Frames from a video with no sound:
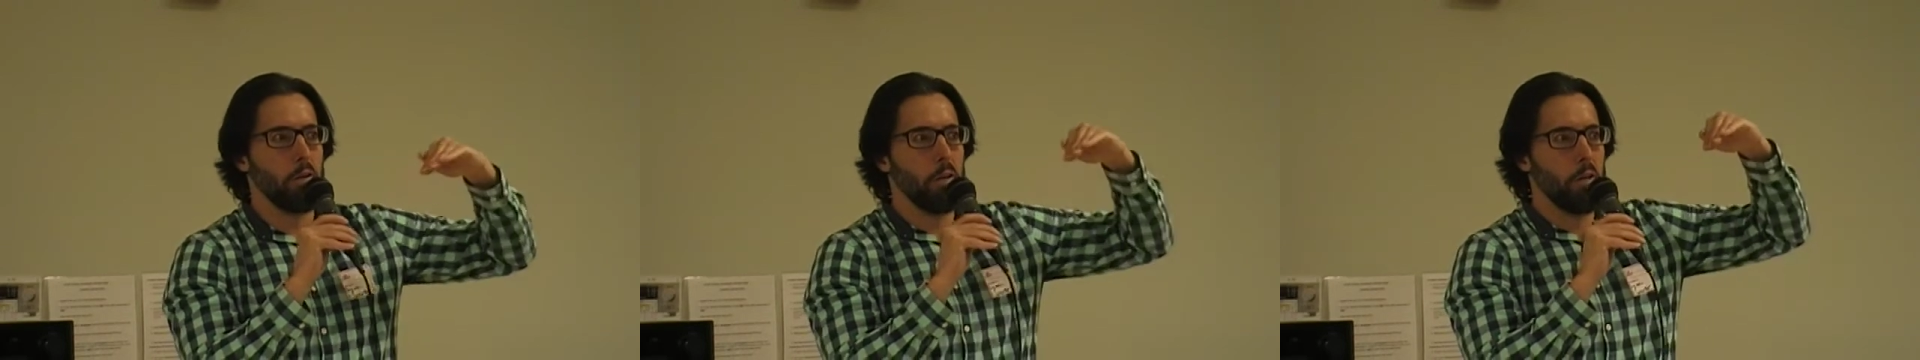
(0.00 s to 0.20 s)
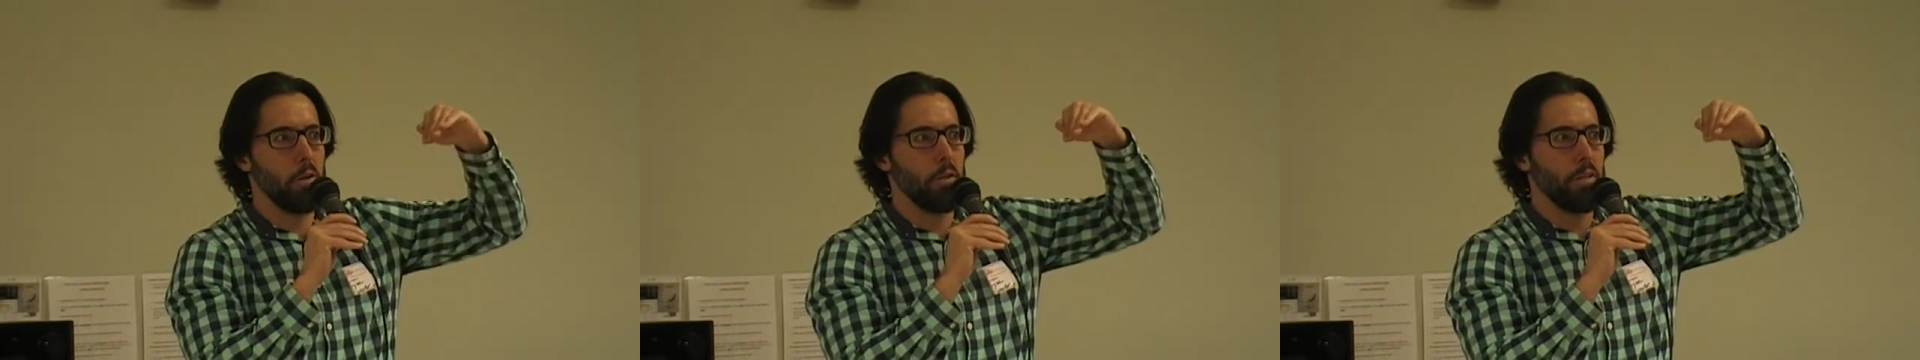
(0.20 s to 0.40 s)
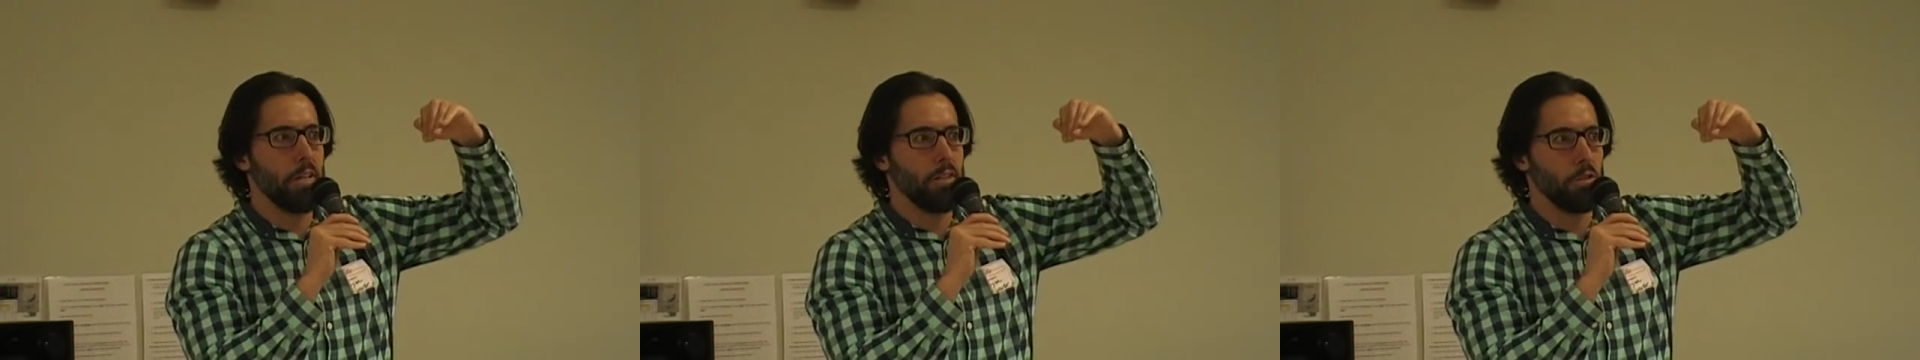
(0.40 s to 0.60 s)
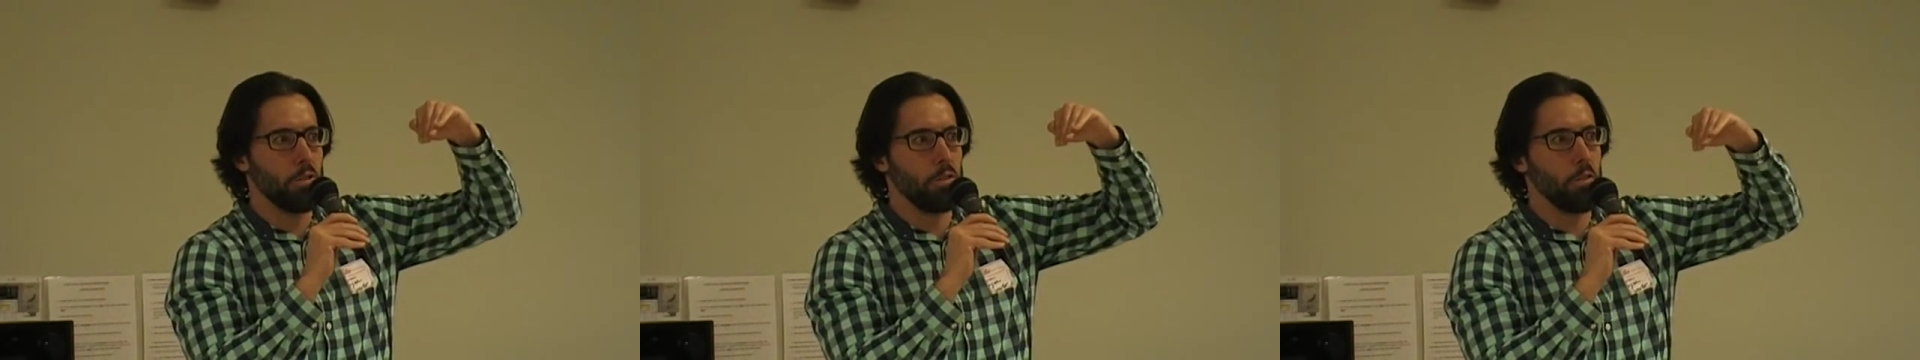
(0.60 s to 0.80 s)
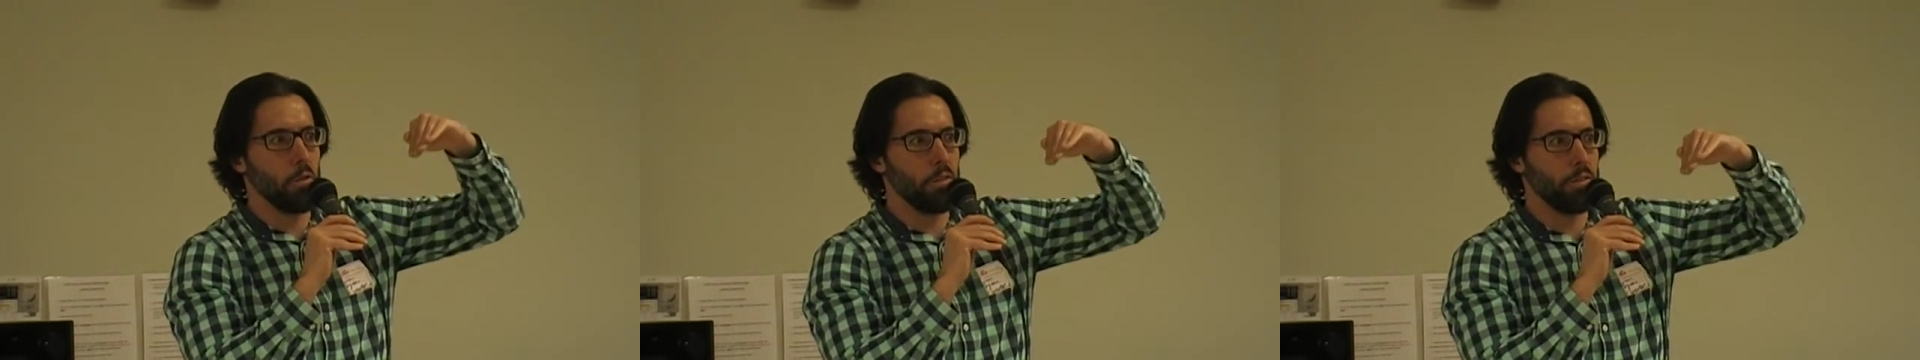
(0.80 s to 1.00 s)
in essence,
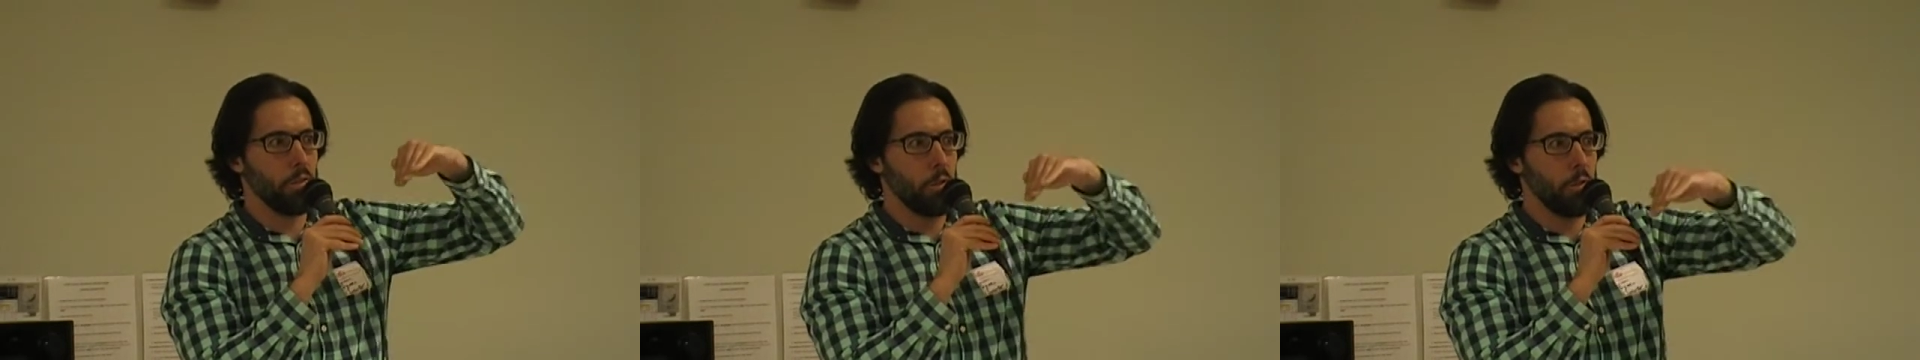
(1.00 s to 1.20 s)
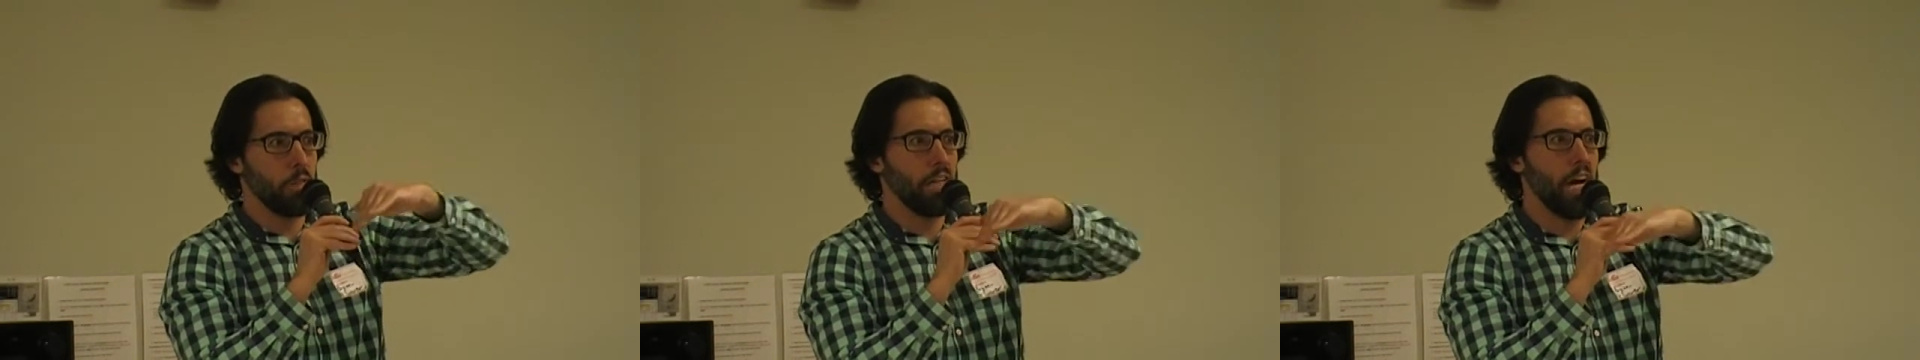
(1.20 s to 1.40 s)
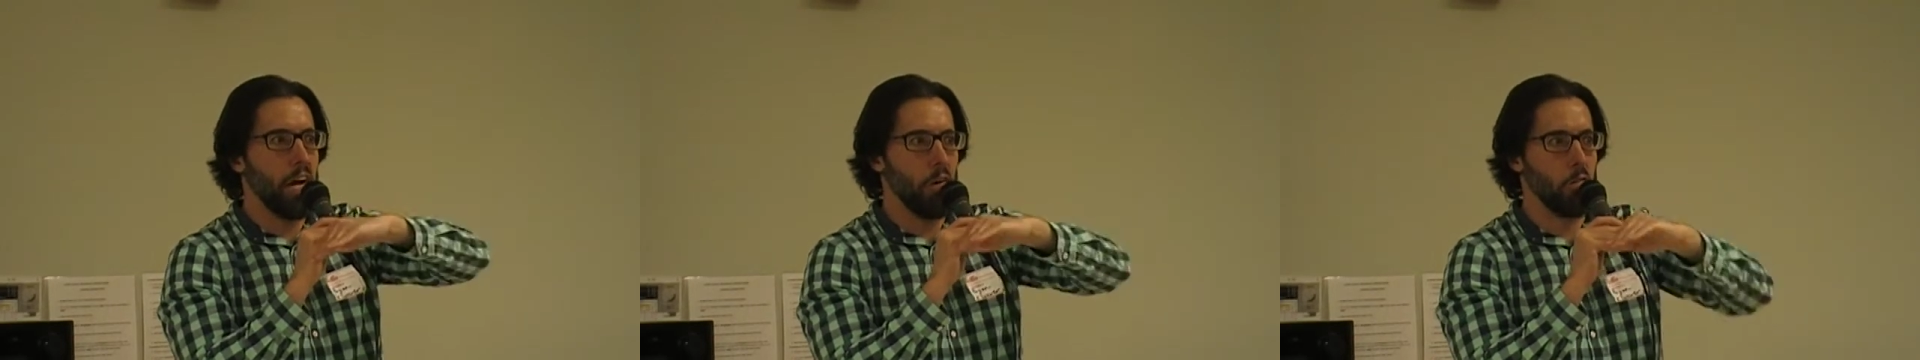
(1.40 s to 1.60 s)
they're, they're kind